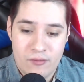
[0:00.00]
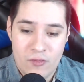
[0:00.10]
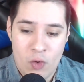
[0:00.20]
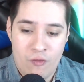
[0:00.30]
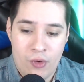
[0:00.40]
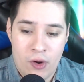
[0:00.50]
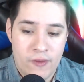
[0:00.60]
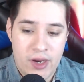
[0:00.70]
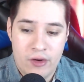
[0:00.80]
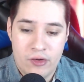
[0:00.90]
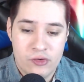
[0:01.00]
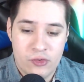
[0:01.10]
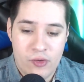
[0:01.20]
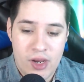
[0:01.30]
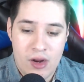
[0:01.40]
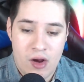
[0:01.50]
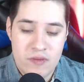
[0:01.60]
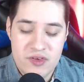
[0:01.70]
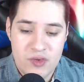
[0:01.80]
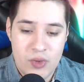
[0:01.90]
Overall, the characters are great.
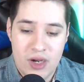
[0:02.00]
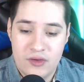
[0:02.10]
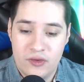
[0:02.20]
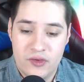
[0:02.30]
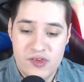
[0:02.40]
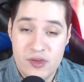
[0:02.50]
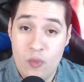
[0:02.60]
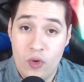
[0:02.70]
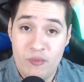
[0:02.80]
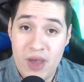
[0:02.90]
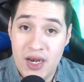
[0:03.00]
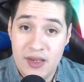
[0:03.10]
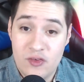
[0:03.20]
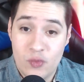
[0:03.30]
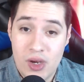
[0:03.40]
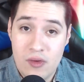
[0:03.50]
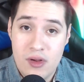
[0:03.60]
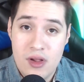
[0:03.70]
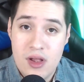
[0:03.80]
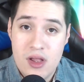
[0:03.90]
Obviously, we got to see more Penny as well.
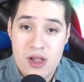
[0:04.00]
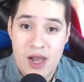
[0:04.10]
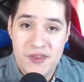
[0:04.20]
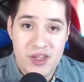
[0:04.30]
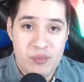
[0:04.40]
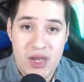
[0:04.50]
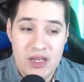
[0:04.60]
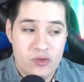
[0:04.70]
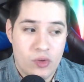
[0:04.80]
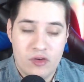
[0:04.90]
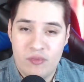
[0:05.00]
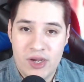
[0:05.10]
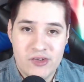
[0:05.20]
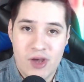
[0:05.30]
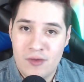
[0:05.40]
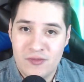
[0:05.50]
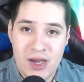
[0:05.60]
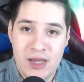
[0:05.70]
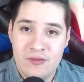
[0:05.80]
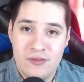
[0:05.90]
I think Penny is one of my top
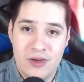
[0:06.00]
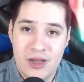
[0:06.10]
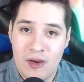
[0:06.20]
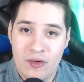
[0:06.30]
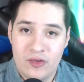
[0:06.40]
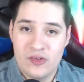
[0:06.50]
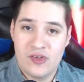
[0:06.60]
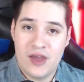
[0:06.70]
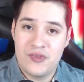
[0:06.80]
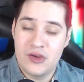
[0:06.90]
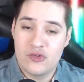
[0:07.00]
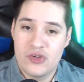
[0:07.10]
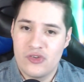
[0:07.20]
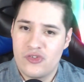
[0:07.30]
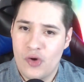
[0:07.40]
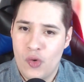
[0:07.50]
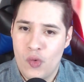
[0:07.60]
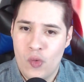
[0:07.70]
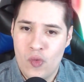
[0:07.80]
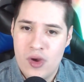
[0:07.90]
5 in characters. I think she's
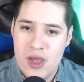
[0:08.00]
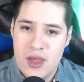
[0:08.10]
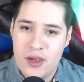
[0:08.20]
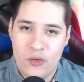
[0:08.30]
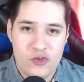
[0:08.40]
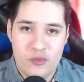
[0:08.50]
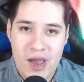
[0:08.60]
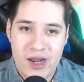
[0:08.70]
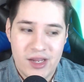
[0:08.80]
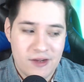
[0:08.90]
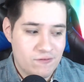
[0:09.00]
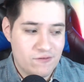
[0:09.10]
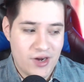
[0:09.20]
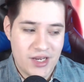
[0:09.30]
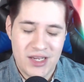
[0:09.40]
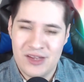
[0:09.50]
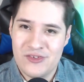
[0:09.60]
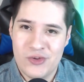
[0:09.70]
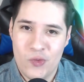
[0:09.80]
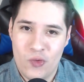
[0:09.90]
so charismatic and funny and
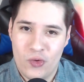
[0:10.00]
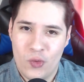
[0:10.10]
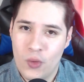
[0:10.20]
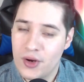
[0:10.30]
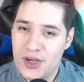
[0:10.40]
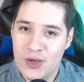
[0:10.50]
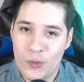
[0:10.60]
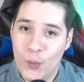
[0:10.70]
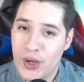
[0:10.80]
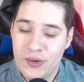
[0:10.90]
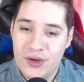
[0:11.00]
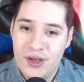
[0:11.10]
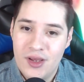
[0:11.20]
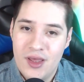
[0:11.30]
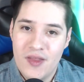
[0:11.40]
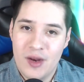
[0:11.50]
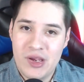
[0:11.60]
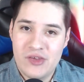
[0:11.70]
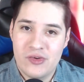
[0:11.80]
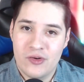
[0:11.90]
so quirky and weird that it
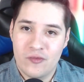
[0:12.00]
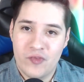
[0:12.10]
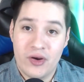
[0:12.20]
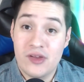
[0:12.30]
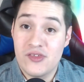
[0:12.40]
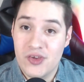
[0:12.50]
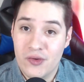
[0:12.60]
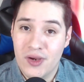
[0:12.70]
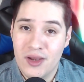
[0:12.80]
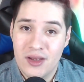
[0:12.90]
makes her very endearing.